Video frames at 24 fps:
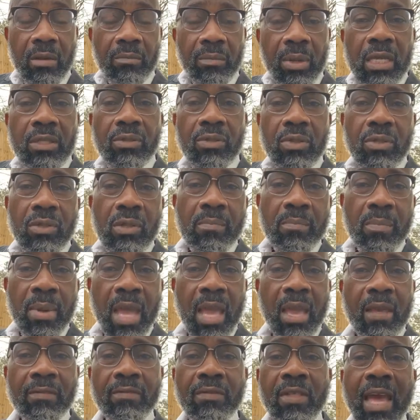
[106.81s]
Blessed is the
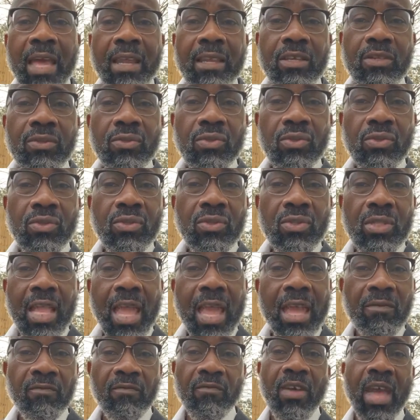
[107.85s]
man that is
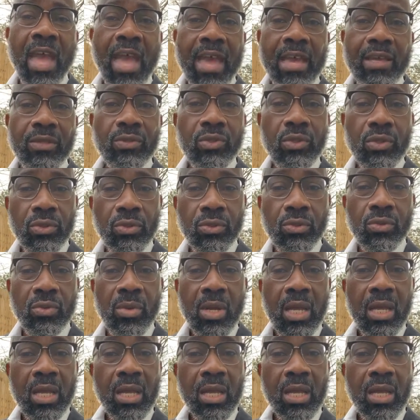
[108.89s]
steadfast, who